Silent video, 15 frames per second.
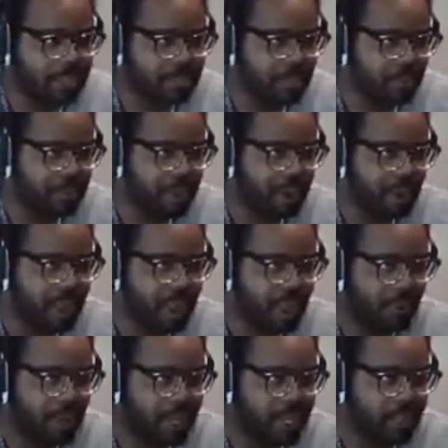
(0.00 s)
movement
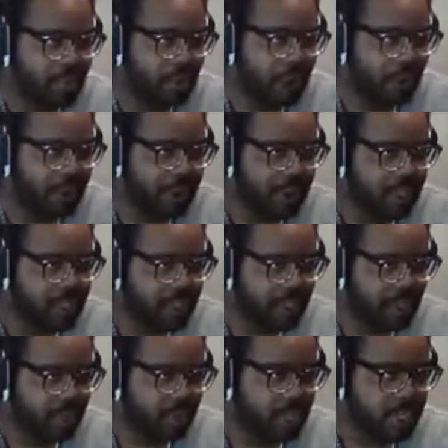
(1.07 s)
when he's grounded is
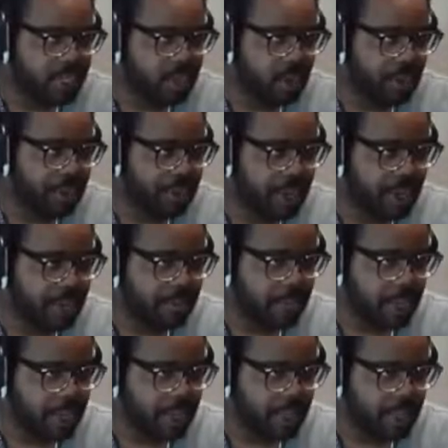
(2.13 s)
way slower than him
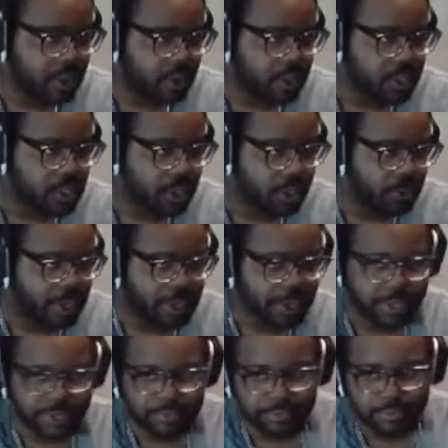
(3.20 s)
being in the air. So you want
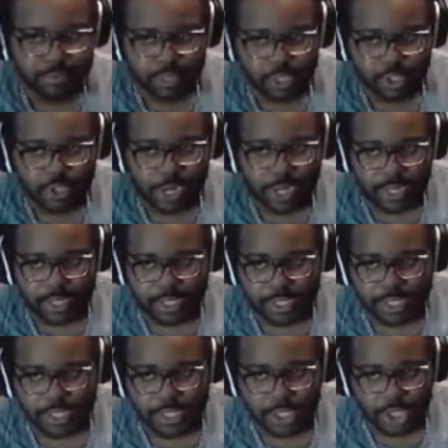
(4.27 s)
to try to
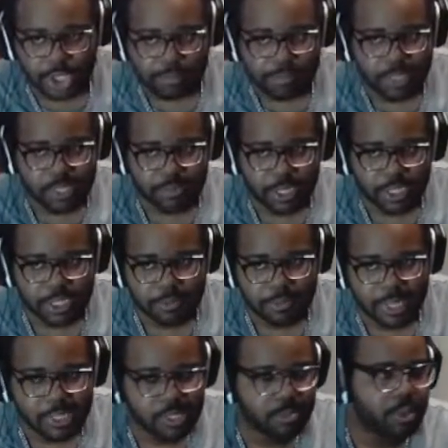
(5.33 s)
just jump as much as
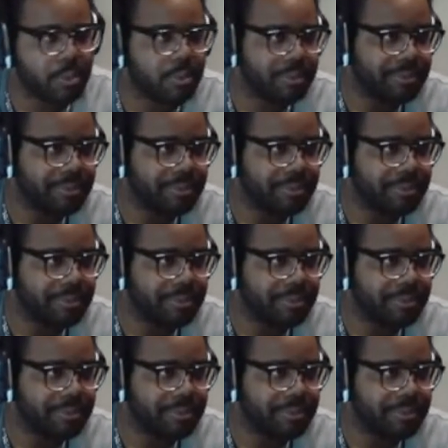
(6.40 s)
possible.